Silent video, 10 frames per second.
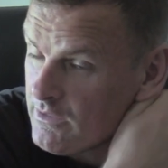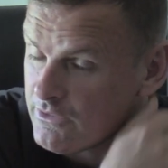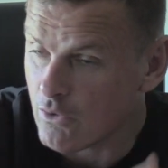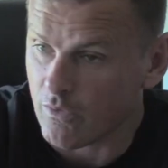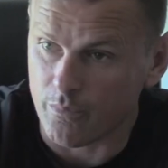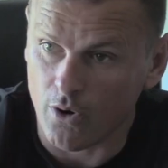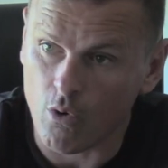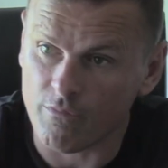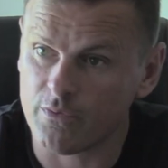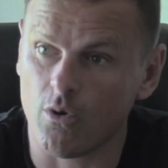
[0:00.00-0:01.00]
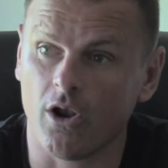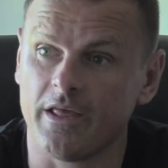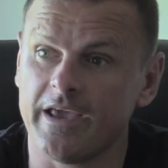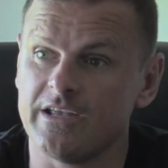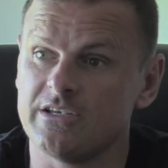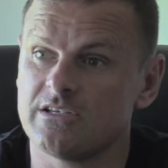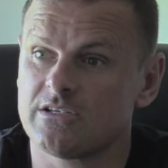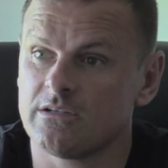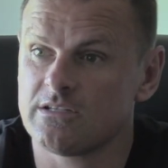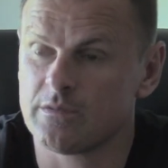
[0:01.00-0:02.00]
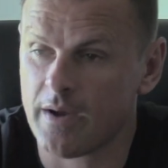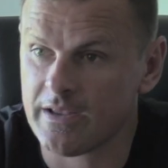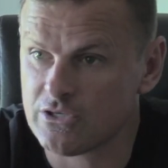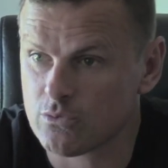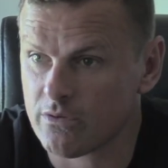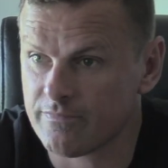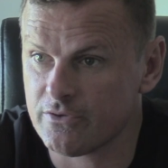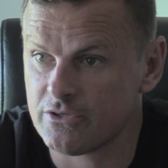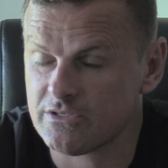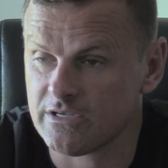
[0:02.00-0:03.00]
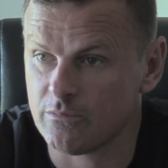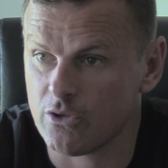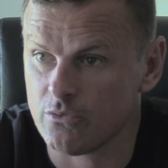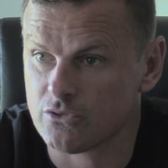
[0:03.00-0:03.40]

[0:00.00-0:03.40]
you know, they brought through all the ages to buy into what the first team do.